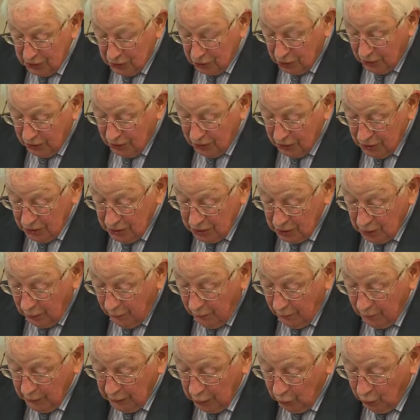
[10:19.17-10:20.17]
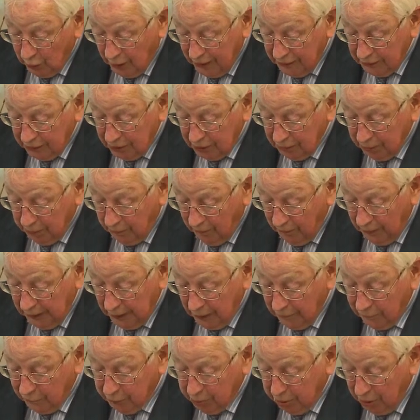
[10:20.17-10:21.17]
the judicial decisions
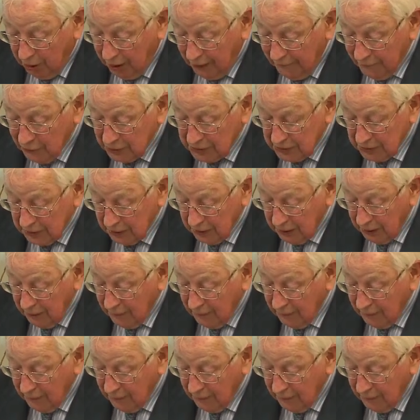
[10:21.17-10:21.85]
on the right